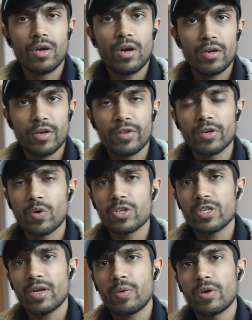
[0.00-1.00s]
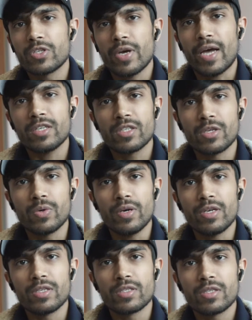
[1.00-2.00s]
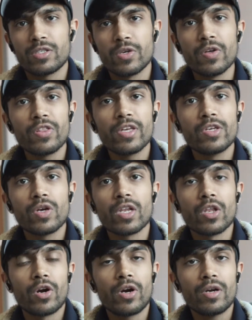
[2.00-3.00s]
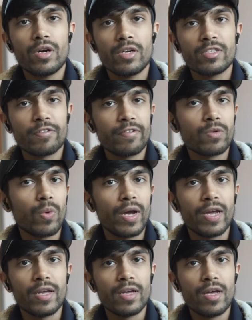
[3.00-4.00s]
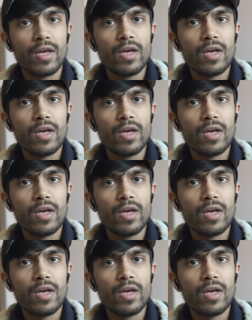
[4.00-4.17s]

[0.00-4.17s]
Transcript: Another question I want to ask you is, do you think you can learn a different way?